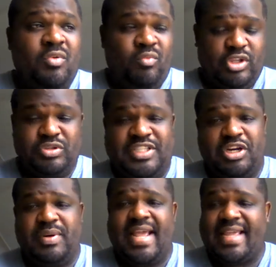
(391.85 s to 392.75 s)
When you sit
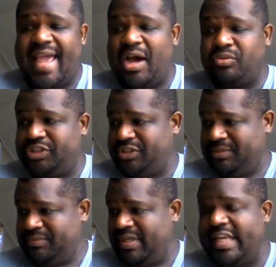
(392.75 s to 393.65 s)
on that couch,
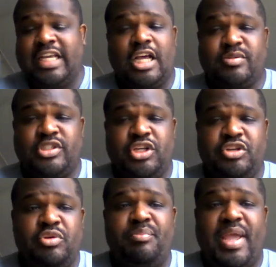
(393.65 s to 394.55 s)
he comes up to
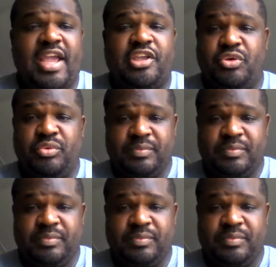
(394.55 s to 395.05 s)
you, beg you,